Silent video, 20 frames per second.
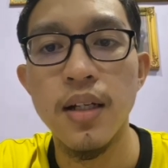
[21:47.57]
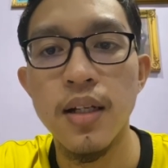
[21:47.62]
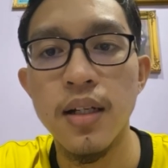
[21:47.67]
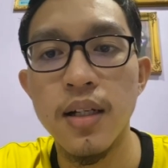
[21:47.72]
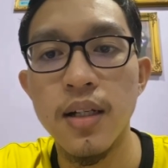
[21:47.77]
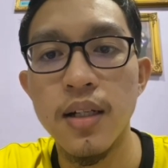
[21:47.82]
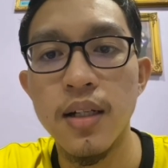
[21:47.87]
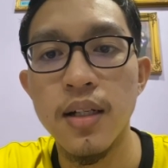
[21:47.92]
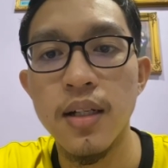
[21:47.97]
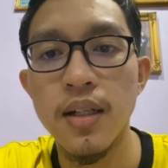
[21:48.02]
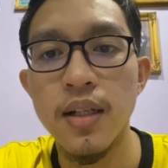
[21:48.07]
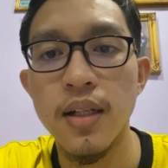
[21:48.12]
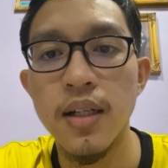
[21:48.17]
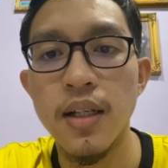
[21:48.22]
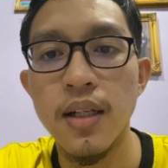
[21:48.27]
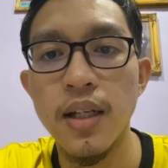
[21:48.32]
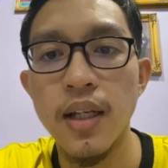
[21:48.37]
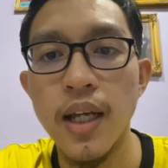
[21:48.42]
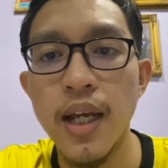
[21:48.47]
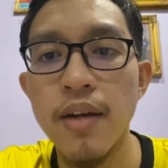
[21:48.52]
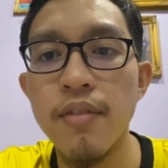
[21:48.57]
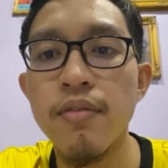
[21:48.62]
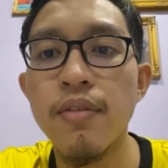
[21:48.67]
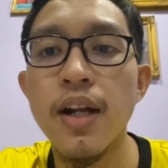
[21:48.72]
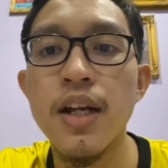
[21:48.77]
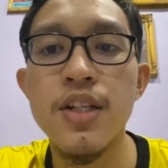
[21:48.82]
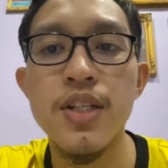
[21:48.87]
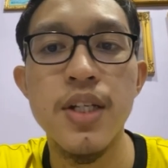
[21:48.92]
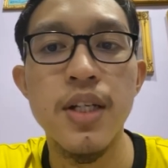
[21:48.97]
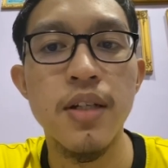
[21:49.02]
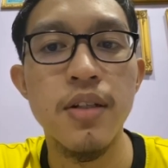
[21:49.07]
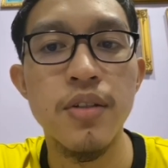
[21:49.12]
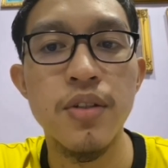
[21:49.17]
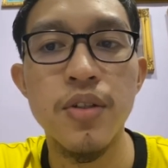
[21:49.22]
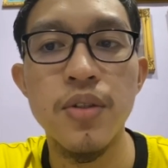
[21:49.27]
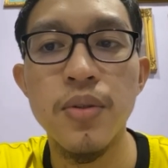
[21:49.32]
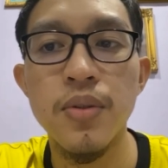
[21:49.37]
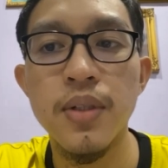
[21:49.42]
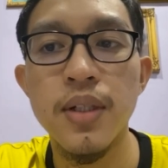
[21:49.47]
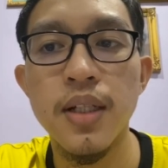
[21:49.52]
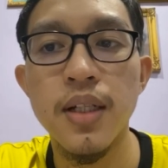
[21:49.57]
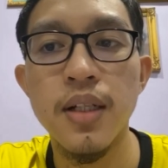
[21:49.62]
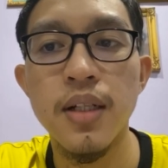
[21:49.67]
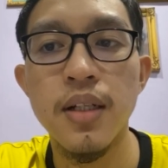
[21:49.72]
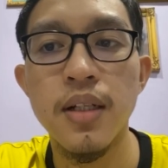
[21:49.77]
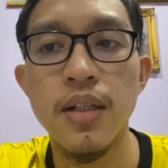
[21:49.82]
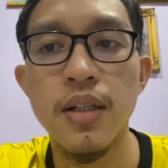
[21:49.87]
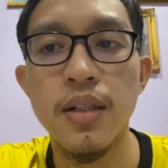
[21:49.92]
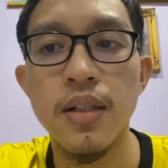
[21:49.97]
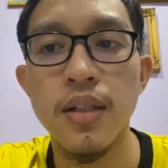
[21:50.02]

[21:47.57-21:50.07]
and rushing through the